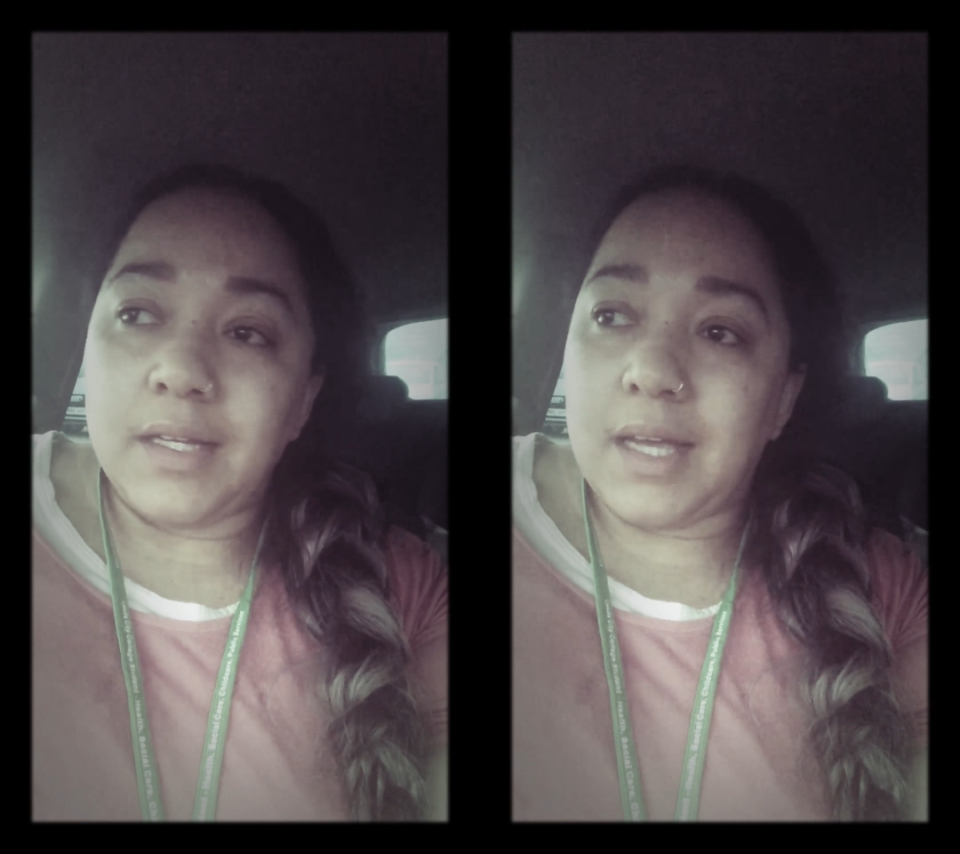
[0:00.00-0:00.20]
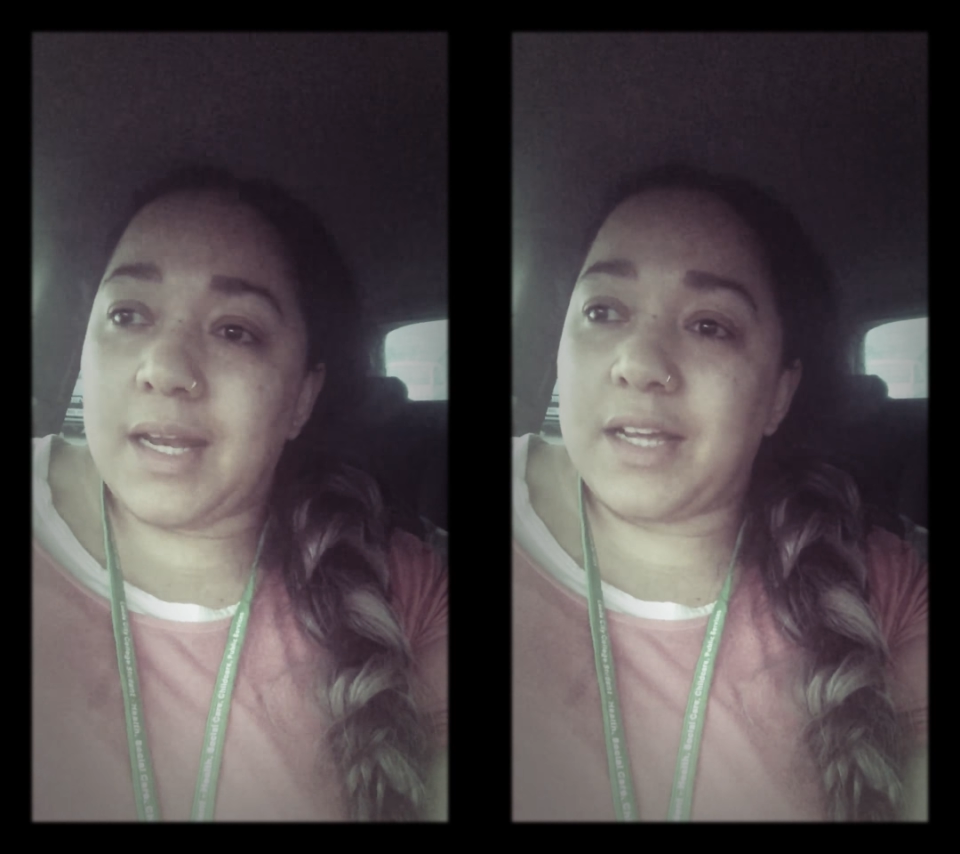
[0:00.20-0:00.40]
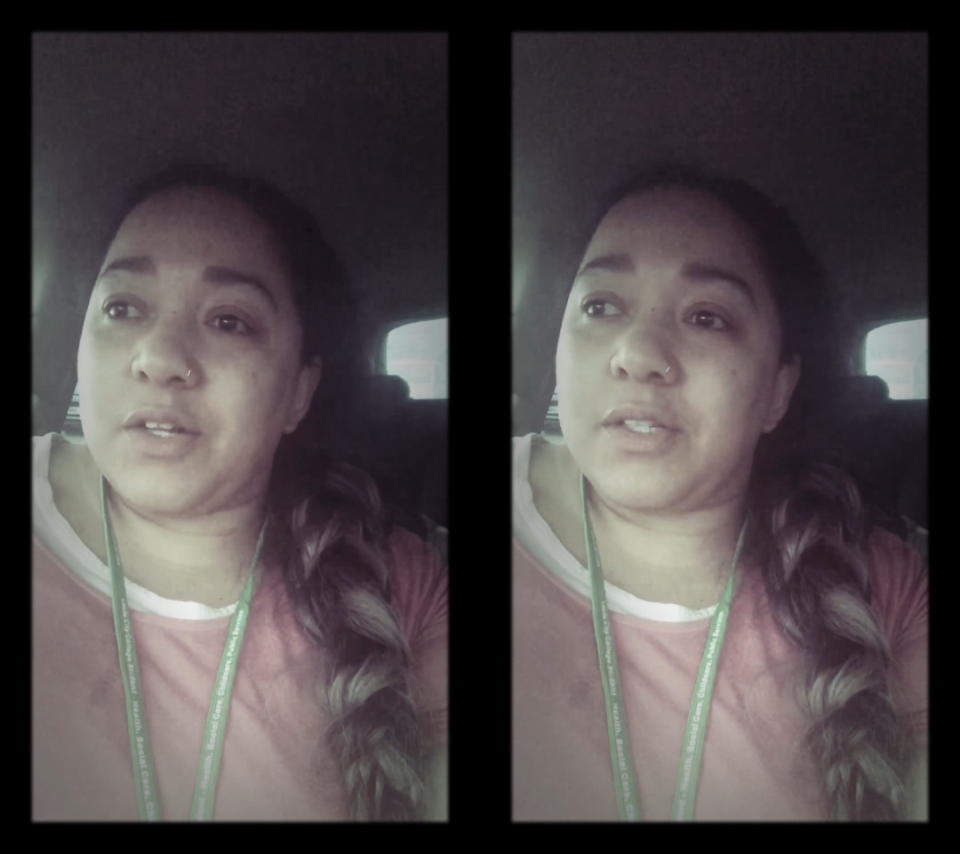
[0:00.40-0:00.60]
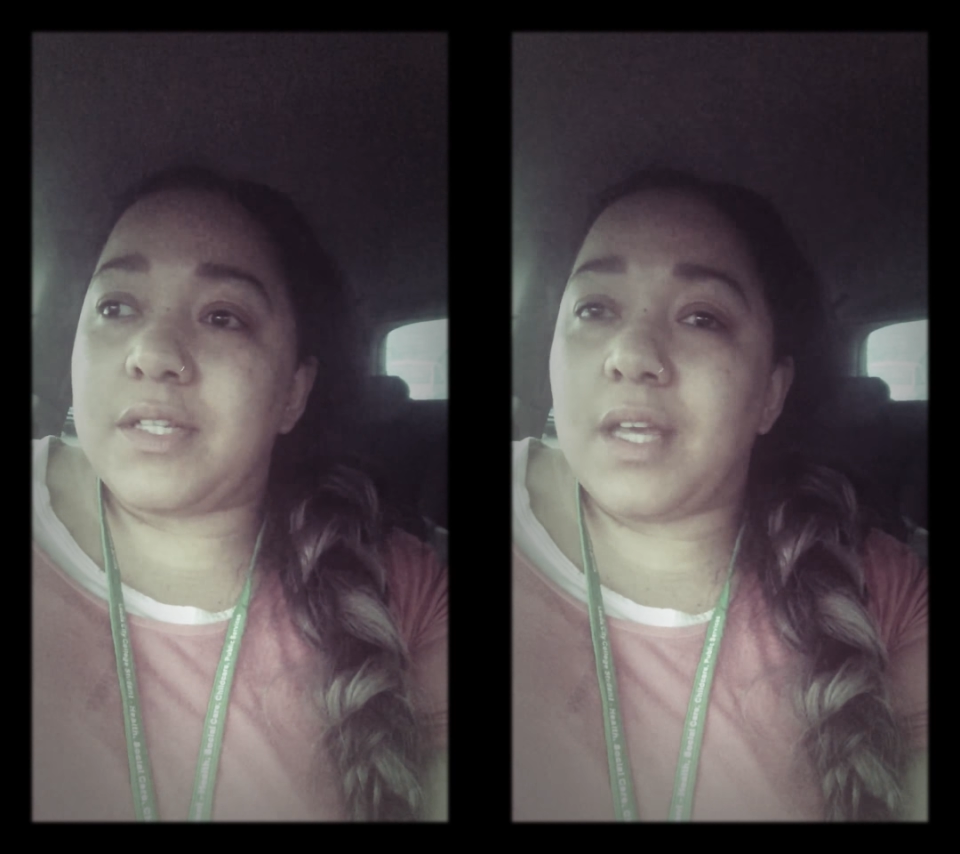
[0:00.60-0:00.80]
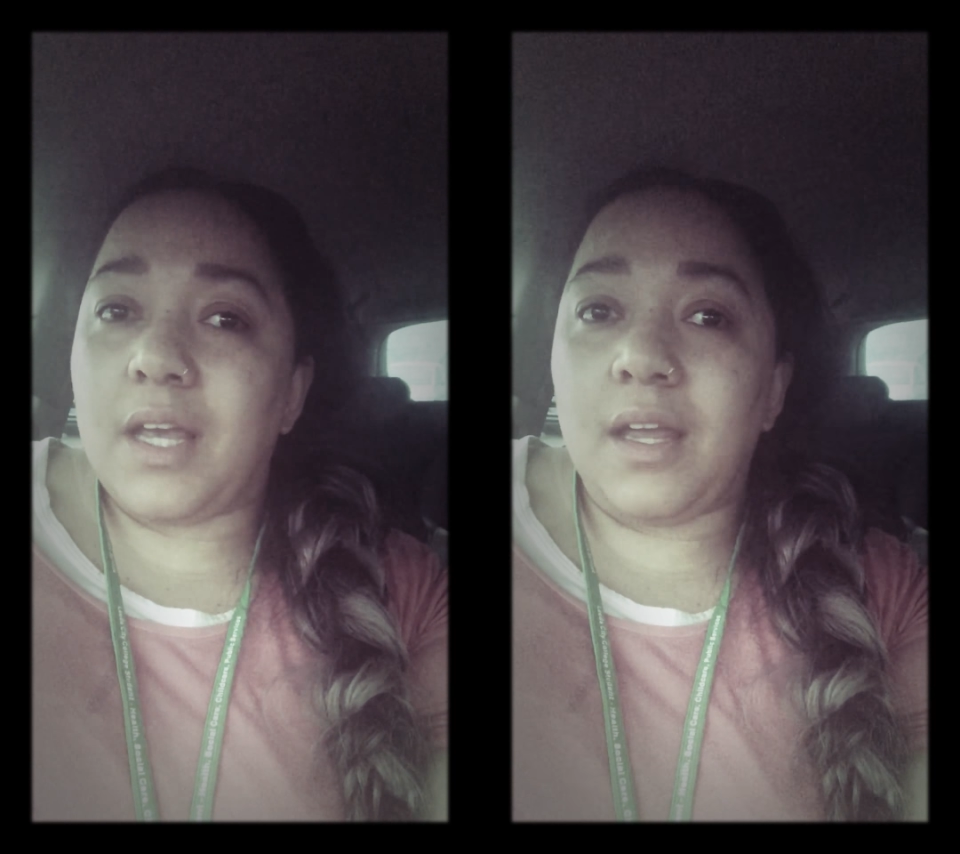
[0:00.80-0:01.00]
and I could
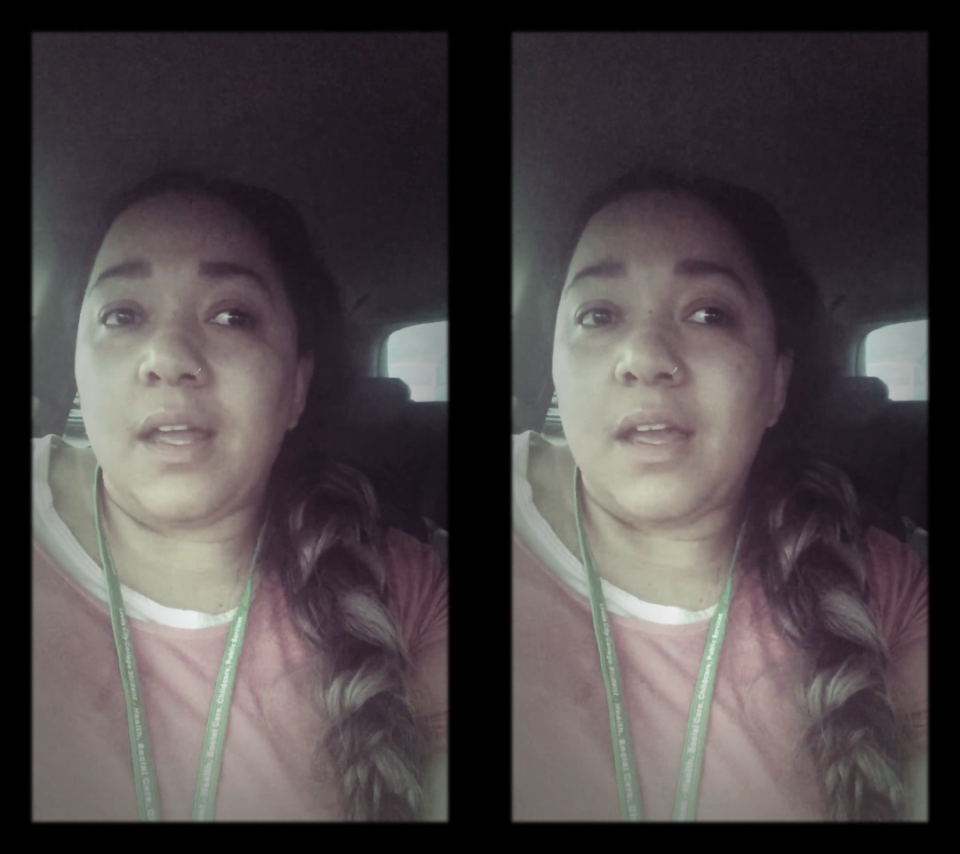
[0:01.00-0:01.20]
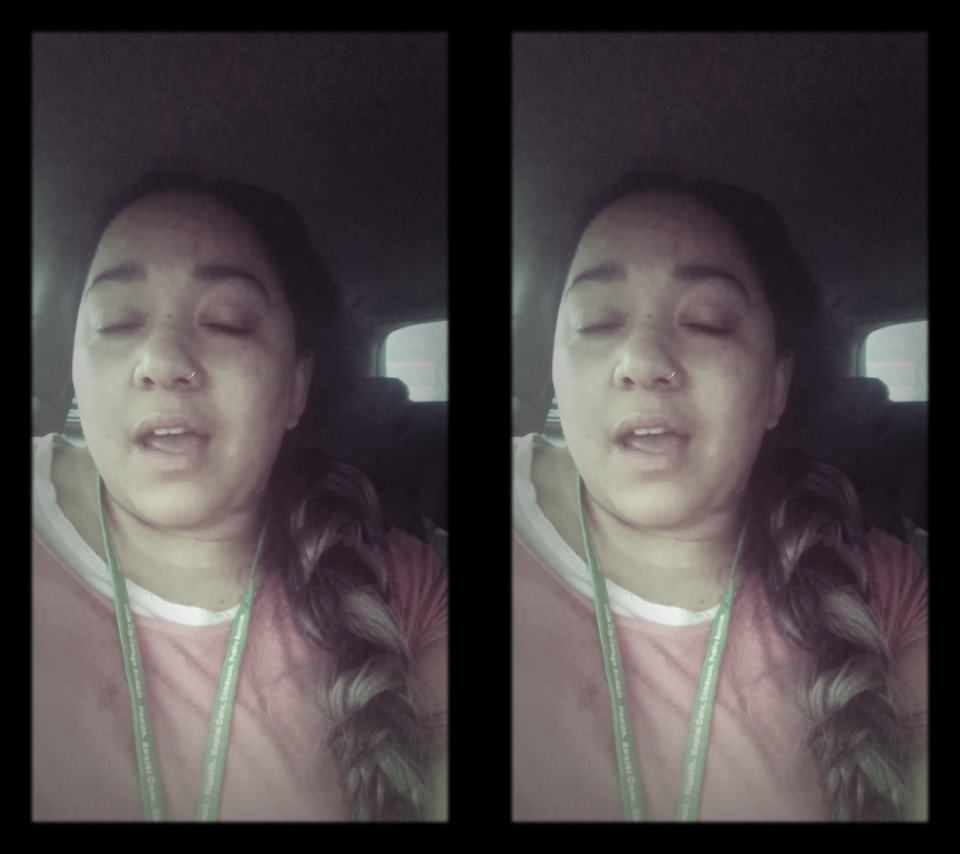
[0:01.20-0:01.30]
see